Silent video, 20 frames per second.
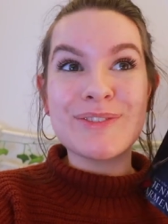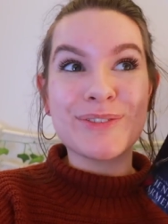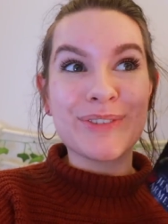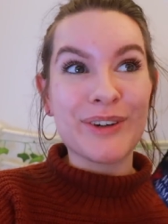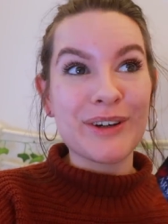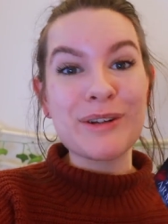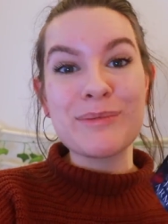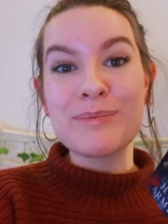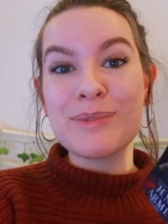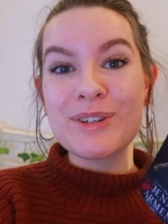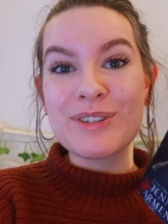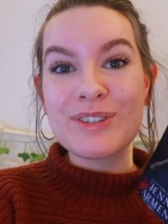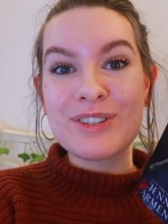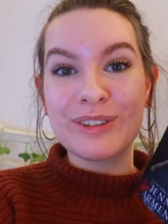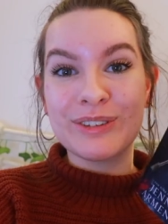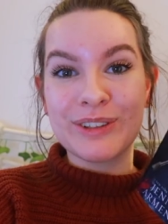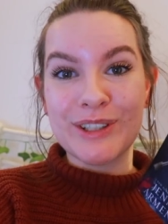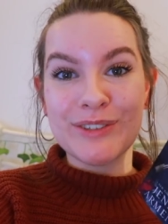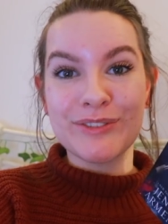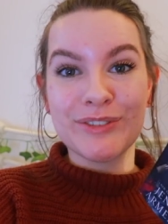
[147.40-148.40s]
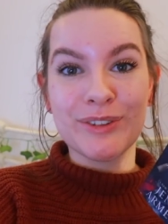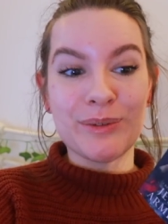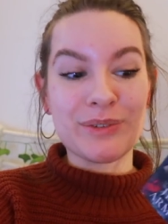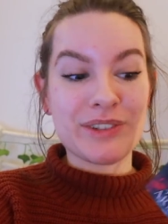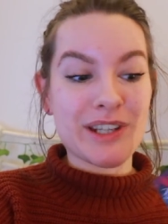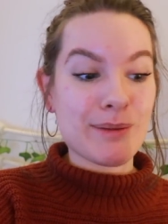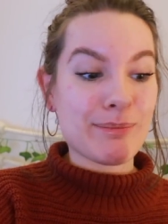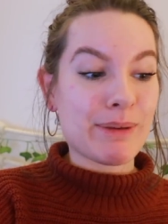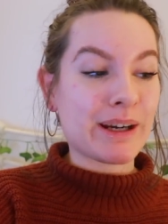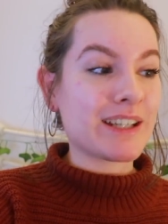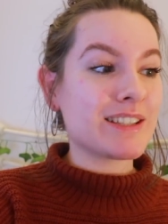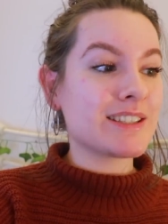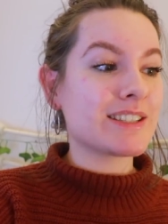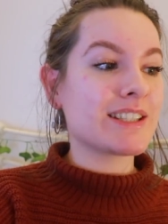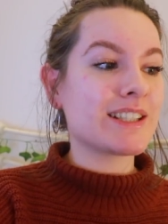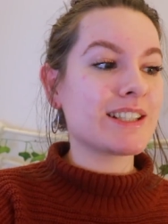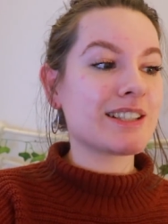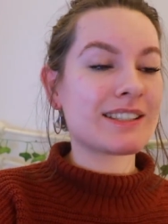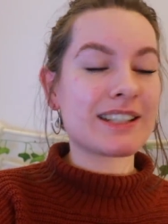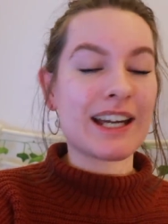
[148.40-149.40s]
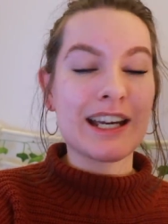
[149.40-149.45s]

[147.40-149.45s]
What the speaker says: Very much looking forward to get back into this.